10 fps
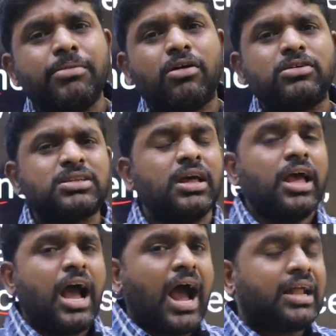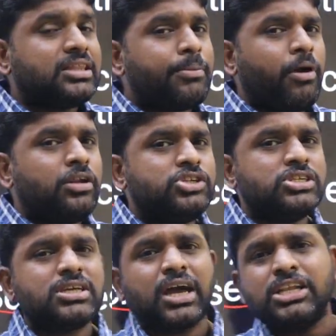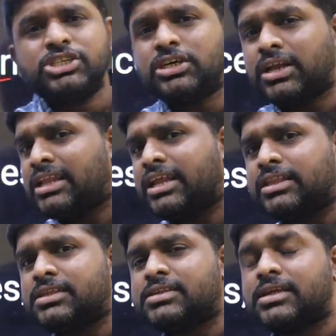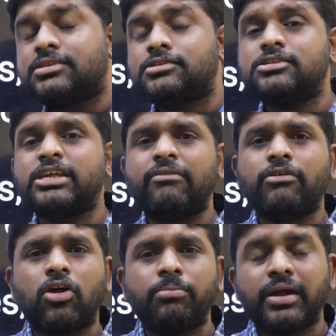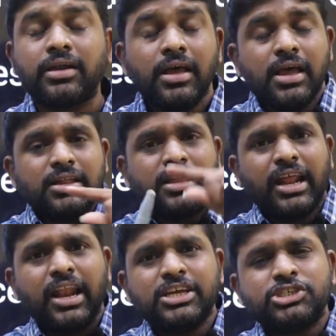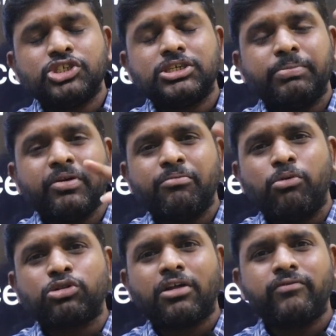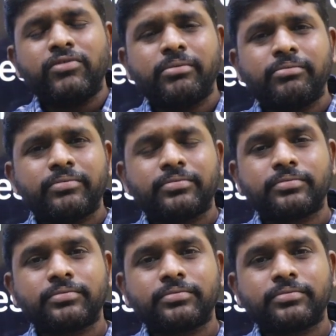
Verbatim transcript: Why? Because anthropology is the culture and the earth sciences is environment. The relationship between both of them.